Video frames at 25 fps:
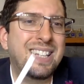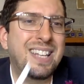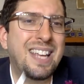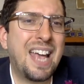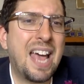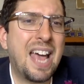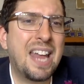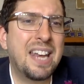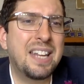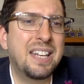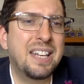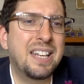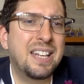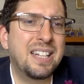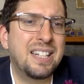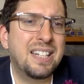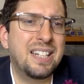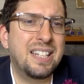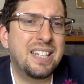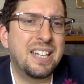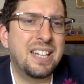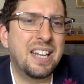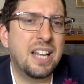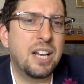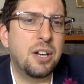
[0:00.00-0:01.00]
added
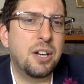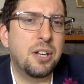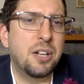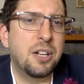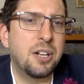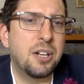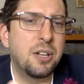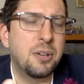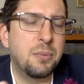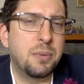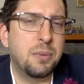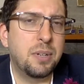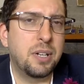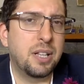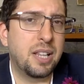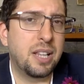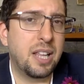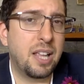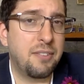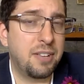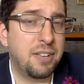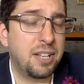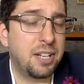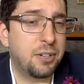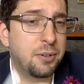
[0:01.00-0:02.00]
linalool with the
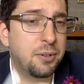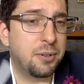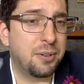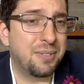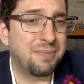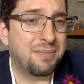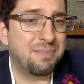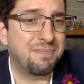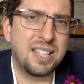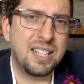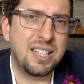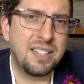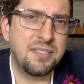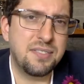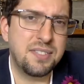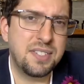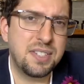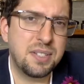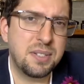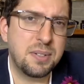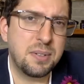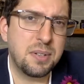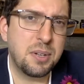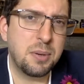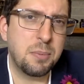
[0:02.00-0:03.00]
lavender
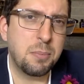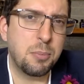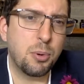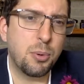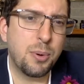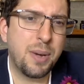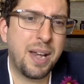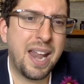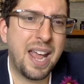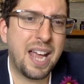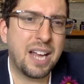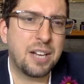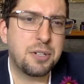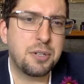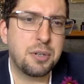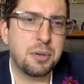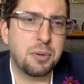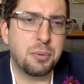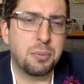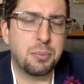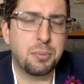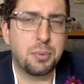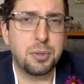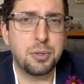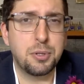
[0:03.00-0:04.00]
gives a more natural
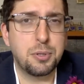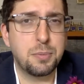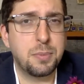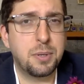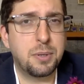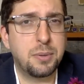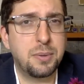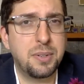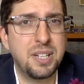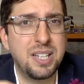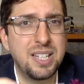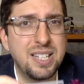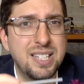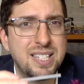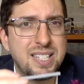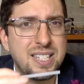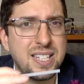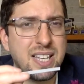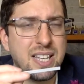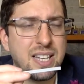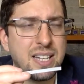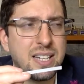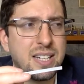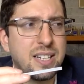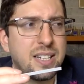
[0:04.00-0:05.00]
rosemary
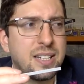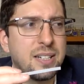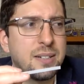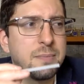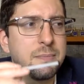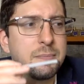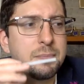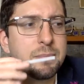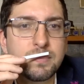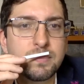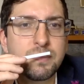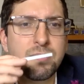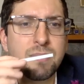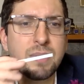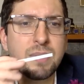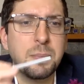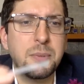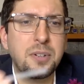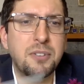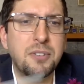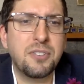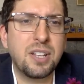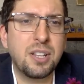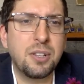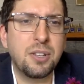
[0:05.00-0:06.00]
scent.
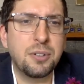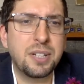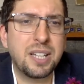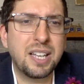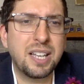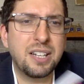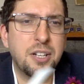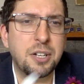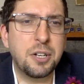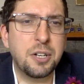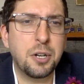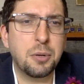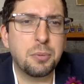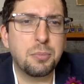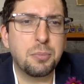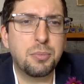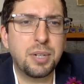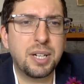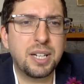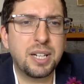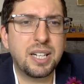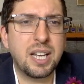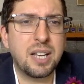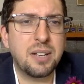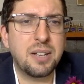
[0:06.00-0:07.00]
But if I look at the note
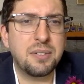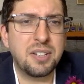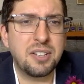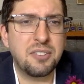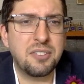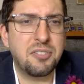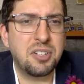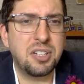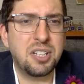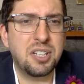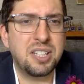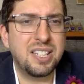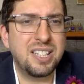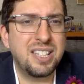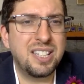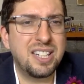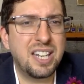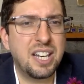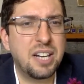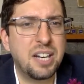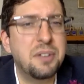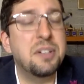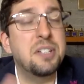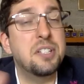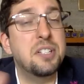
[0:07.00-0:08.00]
breakdown, definitely
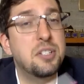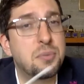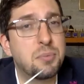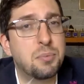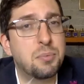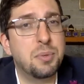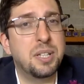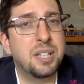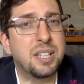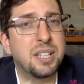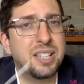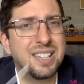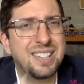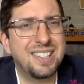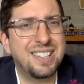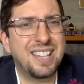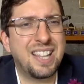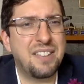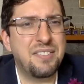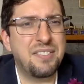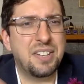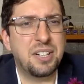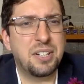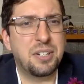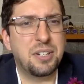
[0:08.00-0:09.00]
there is real
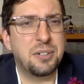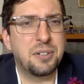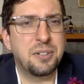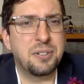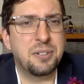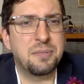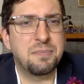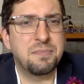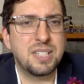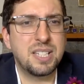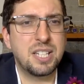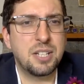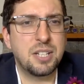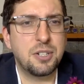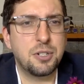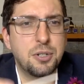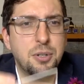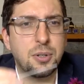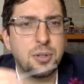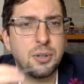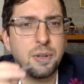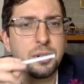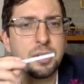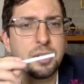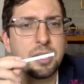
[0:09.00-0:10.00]
lavender
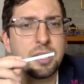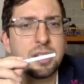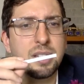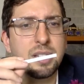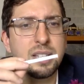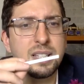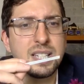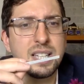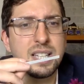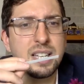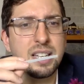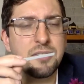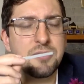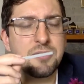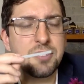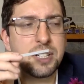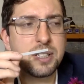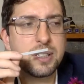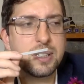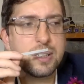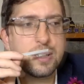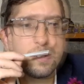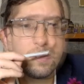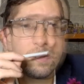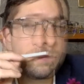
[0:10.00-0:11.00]
essential oil inside of
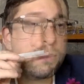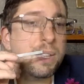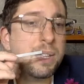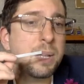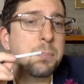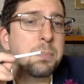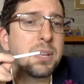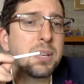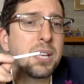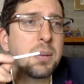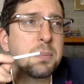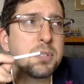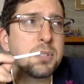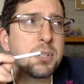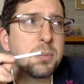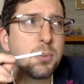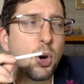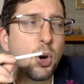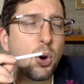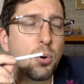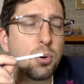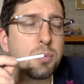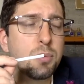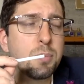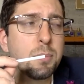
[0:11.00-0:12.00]
this. Pick up some
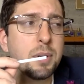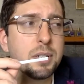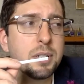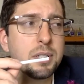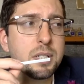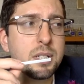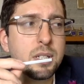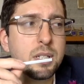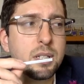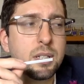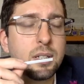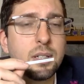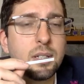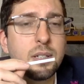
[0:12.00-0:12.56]
oak moss.